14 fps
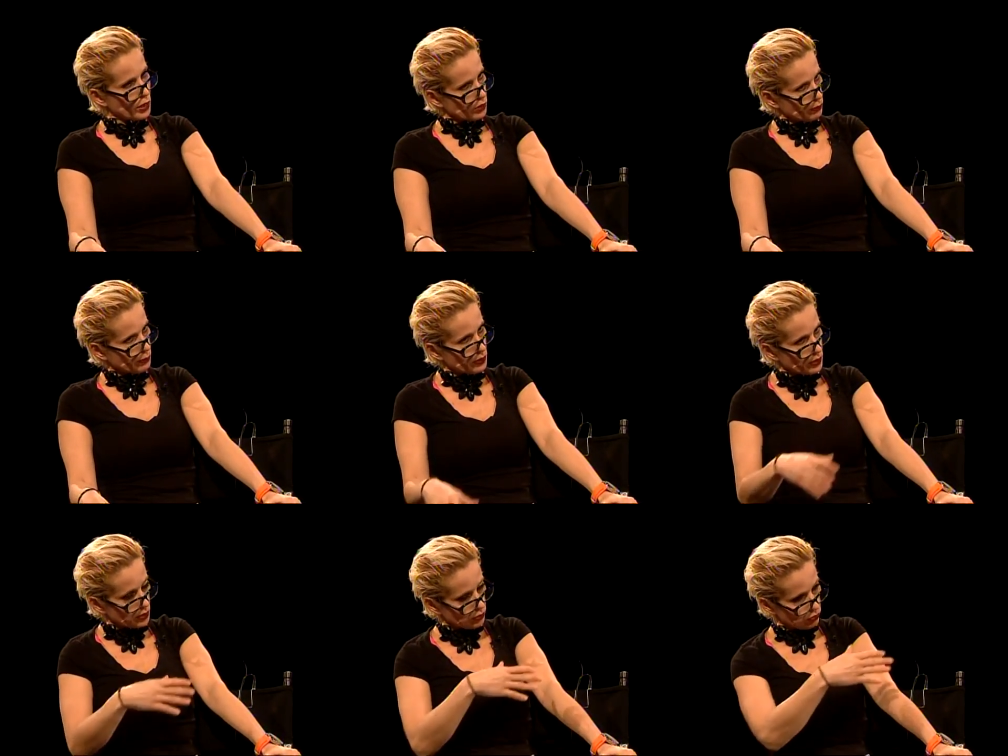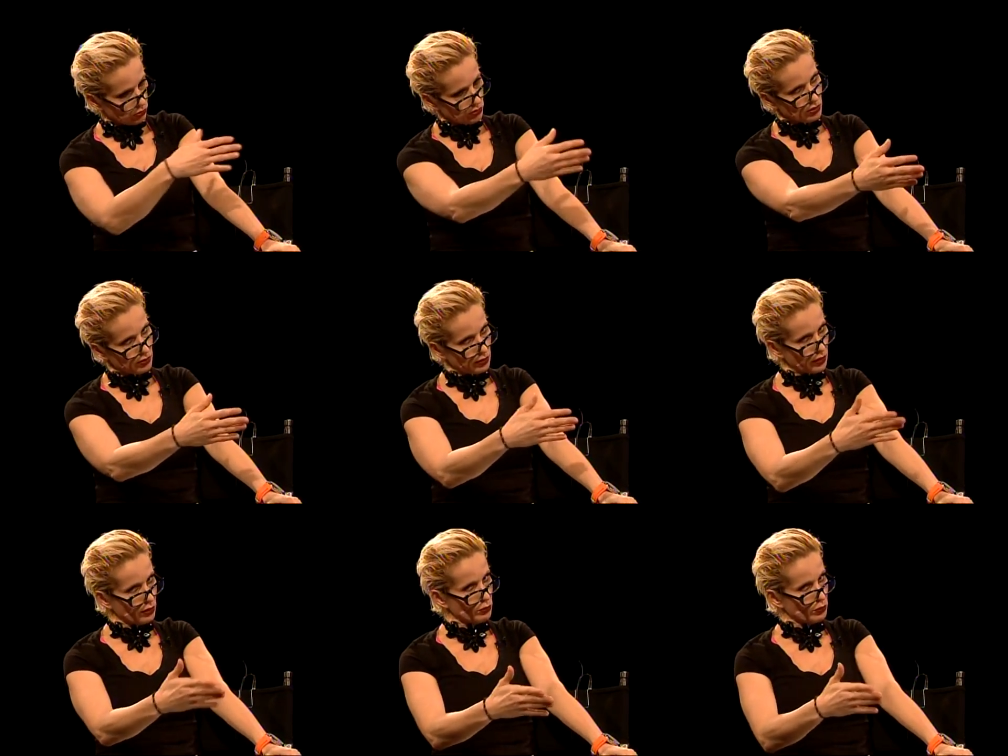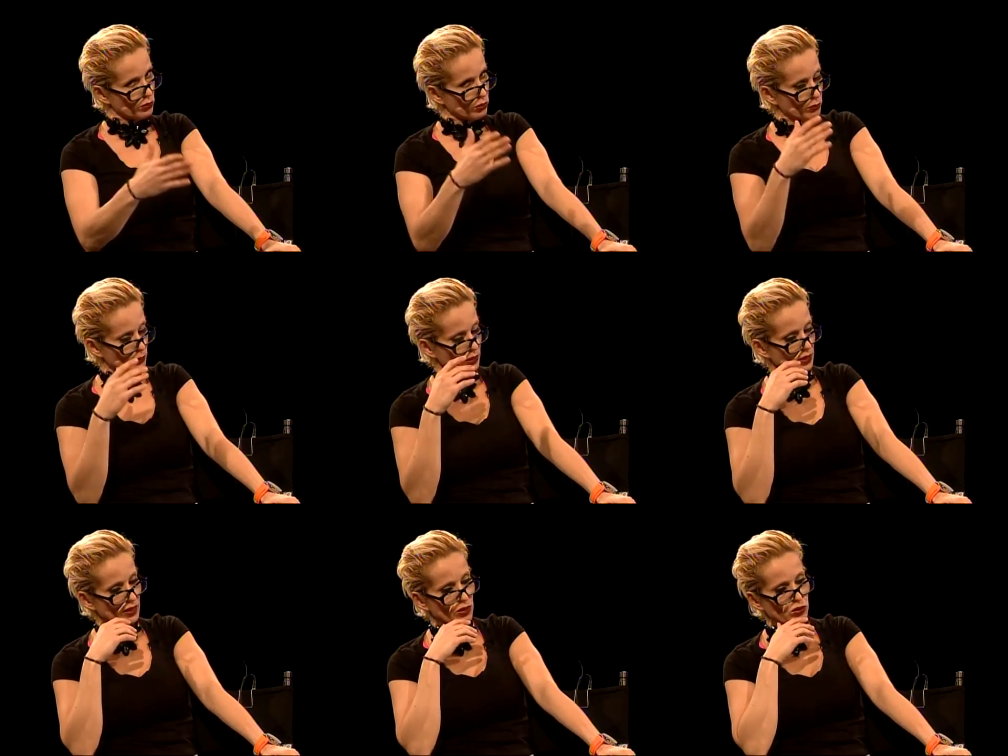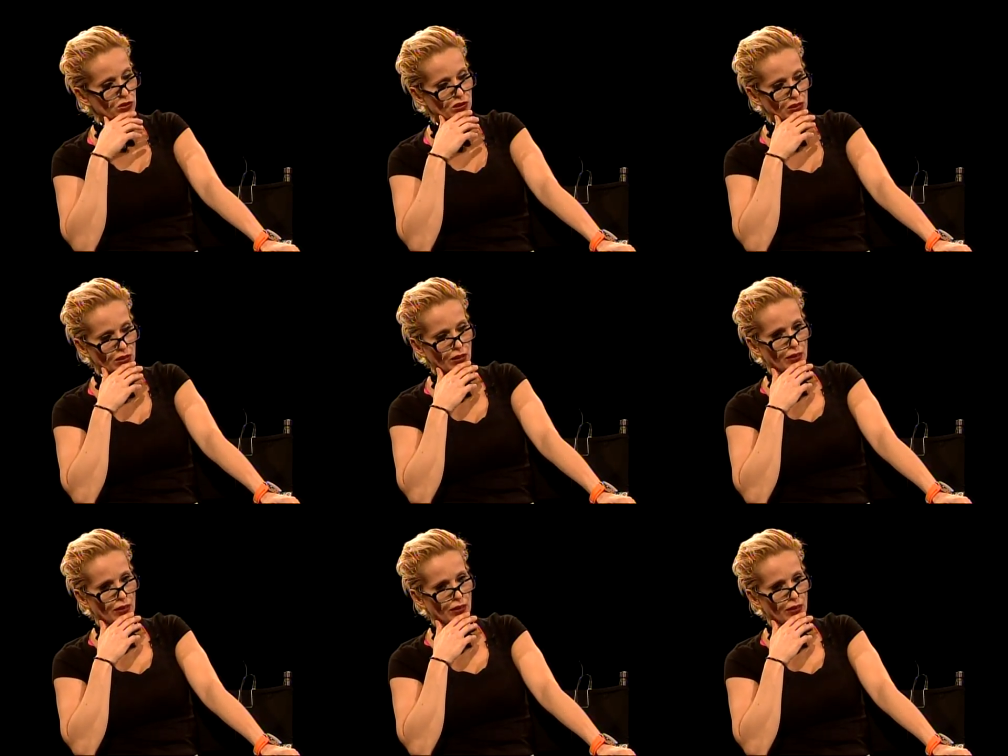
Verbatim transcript: experience to sit down with somebody else.